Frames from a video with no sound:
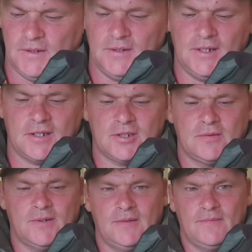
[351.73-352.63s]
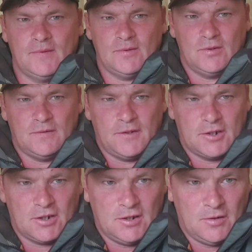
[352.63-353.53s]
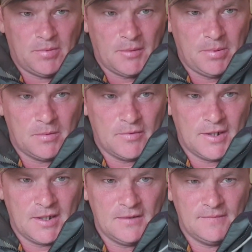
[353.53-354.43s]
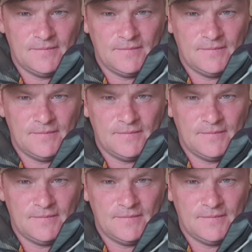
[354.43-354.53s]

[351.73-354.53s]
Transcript: And next to it I'm going to fish a little pop-up rig,